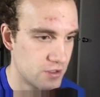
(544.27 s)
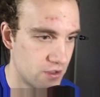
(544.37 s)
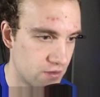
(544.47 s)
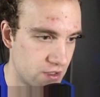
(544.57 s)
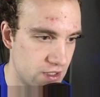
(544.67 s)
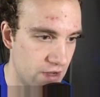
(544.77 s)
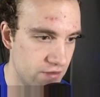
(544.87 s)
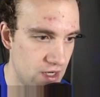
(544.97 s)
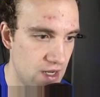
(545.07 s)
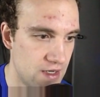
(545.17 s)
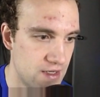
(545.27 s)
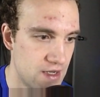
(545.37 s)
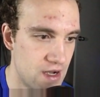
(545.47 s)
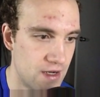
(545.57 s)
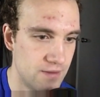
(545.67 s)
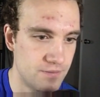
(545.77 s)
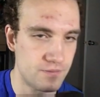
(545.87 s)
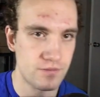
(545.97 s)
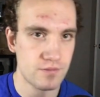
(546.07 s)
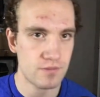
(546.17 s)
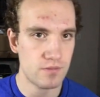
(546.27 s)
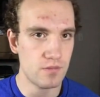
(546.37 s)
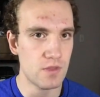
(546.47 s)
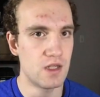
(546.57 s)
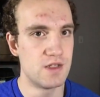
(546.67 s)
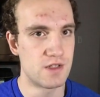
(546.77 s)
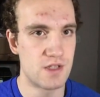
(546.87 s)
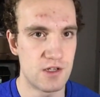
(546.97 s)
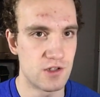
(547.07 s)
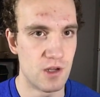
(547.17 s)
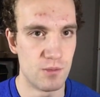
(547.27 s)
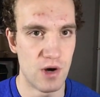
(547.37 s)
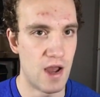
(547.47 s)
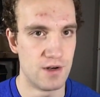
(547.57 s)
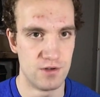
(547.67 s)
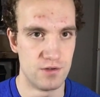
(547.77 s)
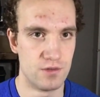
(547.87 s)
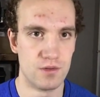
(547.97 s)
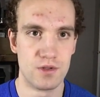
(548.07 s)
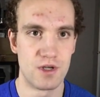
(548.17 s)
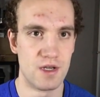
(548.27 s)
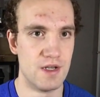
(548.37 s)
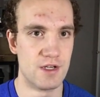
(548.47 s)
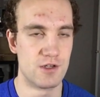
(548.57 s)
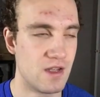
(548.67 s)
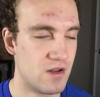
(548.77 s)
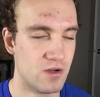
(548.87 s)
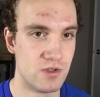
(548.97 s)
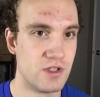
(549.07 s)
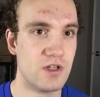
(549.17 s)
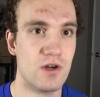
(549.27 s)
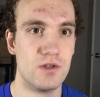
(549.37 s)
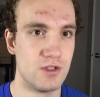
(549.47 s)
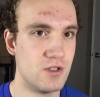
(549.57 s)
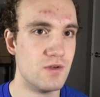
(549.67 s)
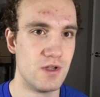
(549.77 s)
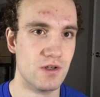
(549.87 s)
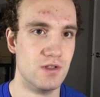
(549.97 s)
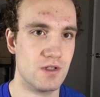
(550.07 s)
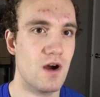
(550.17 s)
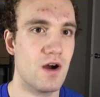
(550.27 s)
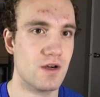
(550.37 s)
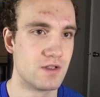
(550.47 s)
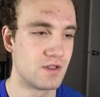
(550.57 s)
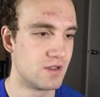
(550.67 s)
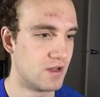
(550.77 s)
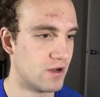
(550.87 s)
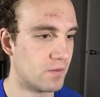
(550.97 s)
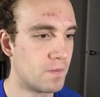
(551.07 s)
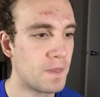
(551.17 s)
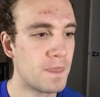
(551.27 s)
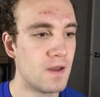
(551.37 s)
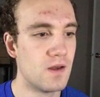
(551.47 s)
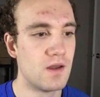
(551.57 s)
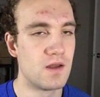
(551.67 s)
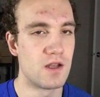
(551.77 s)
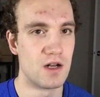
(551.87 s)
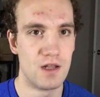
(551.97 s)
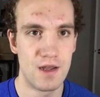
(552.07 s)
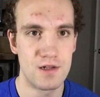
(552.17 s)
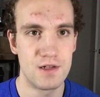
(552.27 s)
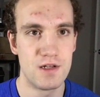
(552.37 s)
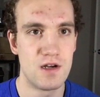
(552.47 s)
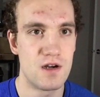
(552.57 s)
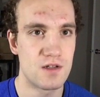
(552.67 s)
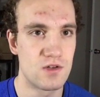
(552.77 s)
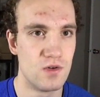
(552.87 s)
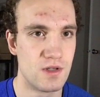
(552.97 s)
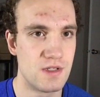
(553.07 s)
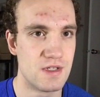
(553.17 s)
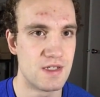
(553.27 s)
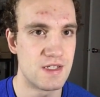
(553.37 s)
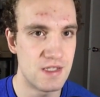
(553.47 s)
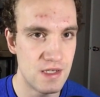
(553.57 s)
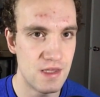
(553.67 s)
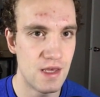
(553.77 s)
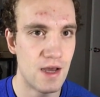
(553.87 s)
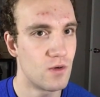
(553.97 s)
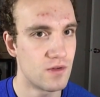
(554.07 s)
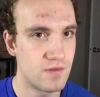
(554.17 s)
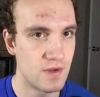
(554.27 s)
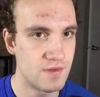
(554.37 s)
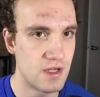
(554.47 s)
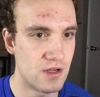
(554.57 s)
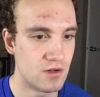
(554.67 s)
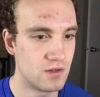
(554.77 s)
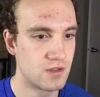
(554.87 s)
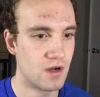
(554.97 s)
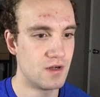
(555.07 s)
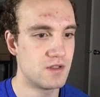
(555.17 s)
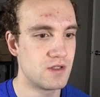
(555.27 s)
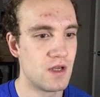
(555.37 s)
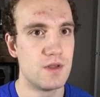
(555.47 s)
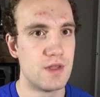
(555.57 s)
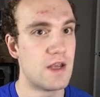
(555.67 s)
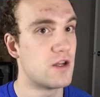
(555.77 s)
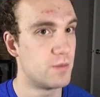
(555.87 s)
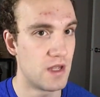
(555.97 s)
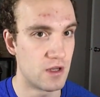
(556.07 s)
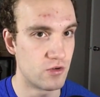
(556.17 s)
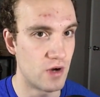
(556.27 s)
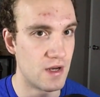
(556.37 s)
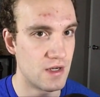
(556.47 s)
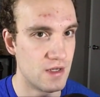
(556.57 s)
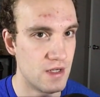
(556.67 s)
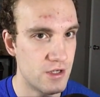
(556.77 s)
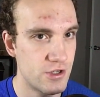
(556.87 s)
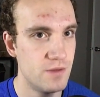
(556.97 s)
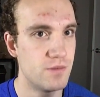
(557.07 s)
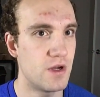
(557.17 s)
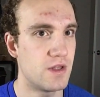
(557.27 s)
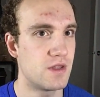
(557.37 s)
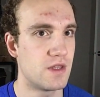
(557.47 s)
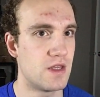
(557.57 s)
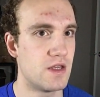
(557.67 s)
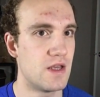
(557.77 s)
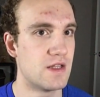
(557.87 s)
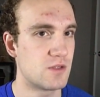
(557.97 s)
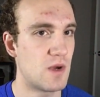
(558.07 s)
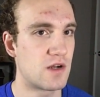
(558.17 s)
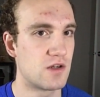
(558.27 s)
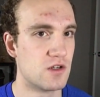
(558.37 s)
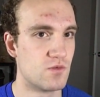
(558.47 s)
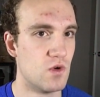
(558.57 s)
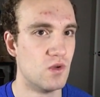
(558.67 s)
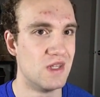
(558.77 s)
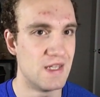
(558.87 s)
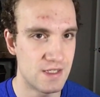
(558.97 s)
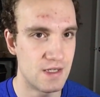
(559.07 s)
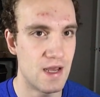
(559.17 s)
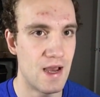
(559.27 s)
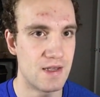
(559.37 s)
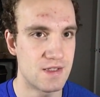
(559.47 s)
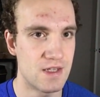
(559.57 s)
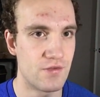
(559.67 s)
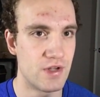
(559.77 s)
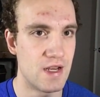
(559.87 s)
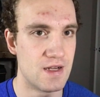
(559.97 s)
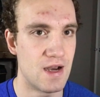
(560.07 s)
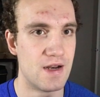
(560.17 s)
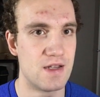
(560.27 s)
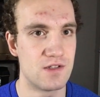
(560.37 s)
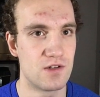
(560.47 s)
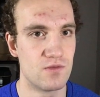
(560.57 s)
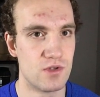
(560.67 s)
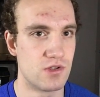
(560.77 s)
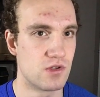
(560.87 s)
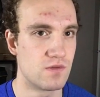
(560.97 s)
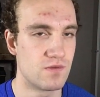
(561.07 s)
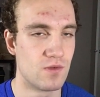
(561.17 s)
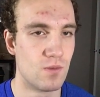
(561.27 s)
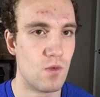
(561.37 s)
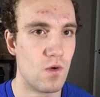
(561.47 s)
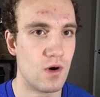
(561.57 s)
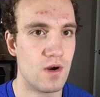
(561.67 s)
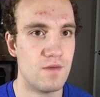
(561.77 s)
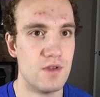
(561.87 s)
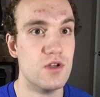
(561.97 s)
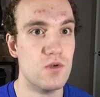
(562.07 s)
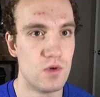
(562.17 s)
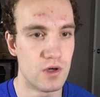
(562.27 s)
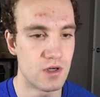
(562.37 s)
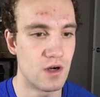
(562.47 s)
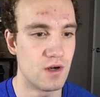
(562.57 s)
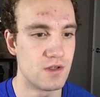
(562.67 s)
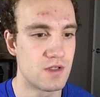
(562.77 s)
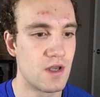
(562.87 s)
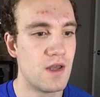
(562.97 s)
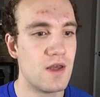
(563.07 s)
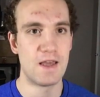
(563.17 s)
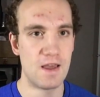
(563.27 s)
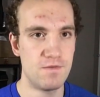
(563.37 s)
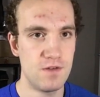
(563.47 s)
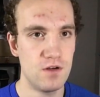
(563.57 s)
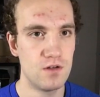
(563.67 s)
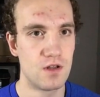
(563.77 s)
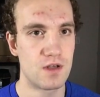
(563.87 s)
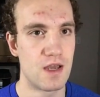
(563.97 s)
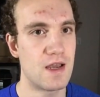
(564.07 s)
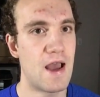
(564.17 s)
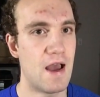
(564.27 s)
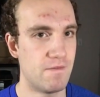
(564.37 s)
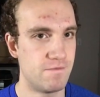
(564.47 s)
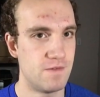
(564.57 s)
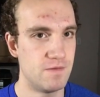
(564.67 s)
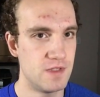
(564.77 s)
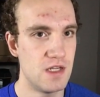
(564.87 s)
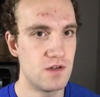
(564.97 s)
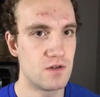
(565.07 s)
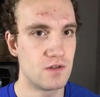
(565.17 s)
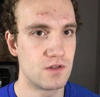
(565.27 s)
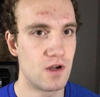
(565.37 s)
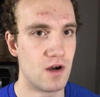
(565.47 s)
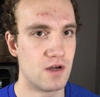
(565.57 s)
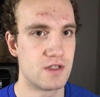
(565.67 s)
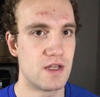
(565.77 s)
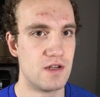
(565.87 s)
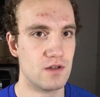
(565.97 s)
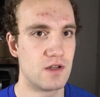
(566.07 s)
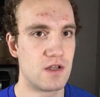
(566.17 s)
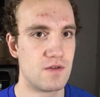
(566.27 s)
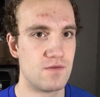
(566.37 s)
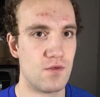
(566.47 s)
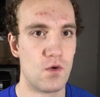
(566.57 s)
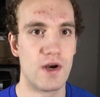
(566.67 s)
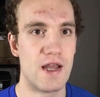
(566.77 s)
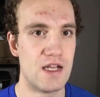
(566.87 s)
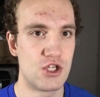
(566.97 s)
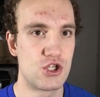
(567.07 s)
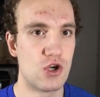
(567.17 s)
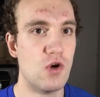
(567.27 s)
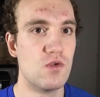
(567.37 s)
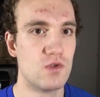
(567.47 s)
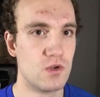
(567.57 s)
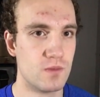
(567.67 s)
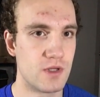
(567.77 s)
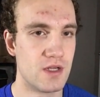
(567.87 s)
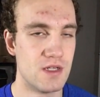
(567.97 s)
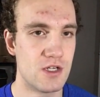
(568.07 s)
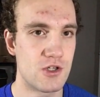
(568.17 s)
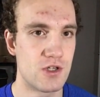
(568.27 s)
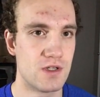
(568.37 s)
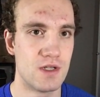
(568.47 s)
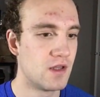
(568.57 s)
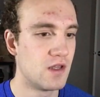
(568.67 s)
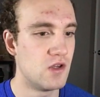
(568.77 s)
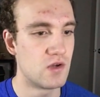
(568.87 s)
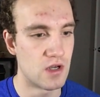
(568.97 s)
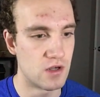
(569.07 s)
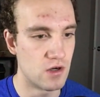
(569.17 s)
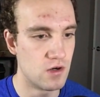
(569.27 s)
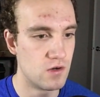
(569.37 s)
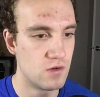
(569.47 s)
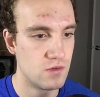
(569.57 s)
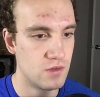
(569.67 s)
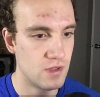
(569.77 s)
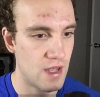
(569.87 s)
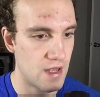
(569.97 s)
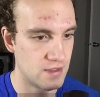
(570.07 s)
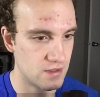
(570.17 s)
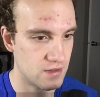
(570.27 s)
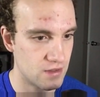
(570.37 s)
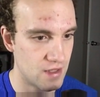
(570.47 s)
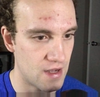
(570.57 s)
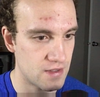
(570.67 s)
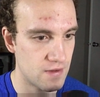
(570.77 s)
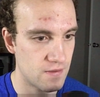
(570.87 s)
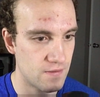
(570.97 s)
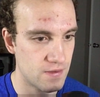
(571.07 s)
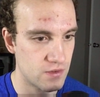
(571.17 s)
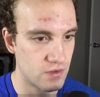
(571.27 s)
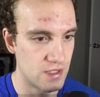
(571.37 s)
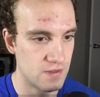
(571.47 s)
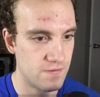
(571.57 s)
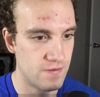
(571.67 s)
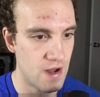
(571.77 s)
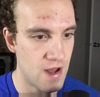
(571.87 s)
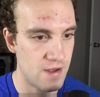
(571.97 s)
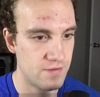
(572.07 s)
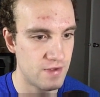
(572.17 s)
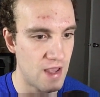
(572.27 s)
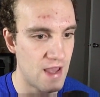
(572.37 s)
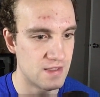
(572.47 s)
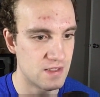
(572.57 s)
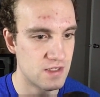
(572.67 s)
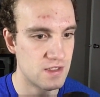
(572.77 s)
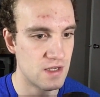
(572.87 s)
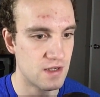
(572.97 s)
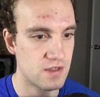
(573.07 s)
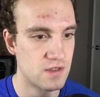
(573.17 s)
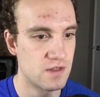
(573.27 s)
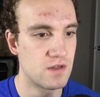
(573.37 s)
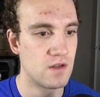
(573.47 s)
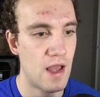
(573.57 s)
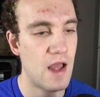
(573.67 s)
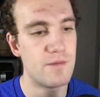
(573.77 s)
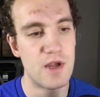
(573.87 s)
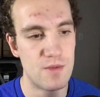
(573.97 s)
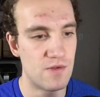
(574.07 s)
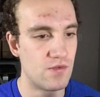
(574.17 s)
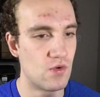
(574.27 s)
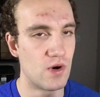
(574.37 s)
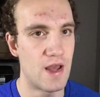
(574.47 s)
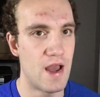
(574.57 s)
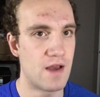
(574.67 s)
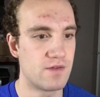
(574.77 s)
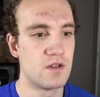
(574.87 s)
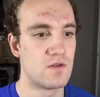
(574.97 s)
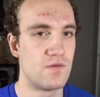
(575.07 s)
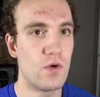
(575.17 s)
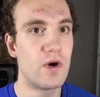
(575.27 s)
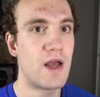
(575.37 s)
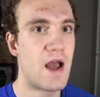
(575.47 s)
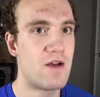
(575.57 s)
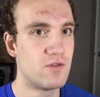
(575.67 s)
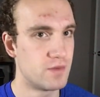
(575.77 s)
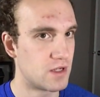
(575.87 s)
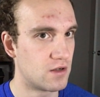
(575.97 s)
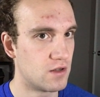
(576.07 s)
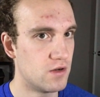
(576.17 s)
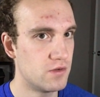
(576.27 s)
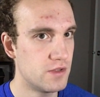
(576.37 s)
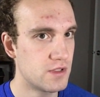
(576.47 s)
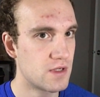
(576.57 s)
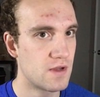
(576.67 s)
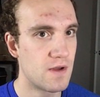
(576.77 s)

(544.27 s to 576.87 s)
So 7, 8, 9 is essentially a brand new condition, 0 to 2-year-old cars. You're likely not going to see that with 15-year-old cars. They could be in great condition, but the inspectors won't list it as 7, 8, 9 as they're reserved for more of the newer cars. If you're looking at 15-year-old cars and you're looking for a showroom condition, you can go and select grades 5 and 6, and maybe 4.5. So 4.5 will be close.